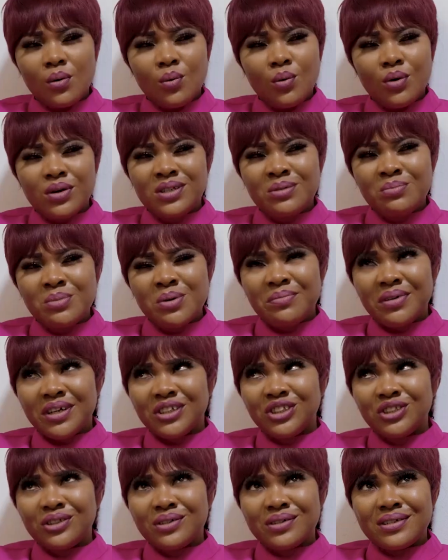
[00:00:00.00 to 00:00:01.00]
What do you mean by
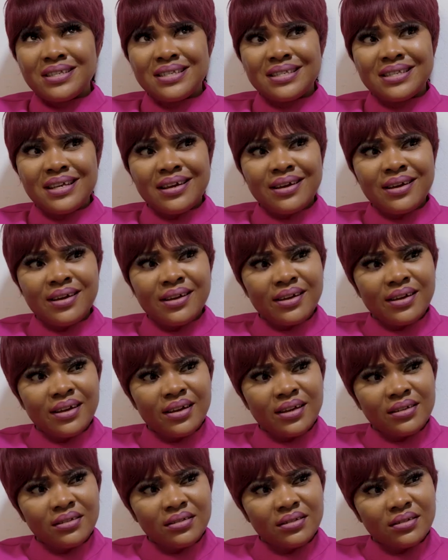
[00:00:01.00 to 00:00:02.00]
she doesn't stay here
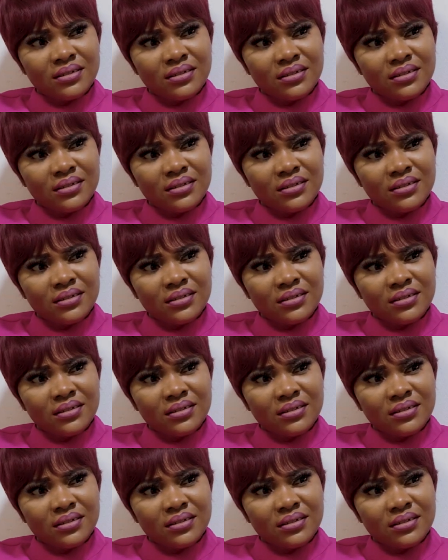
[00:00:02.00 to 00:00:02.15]
again?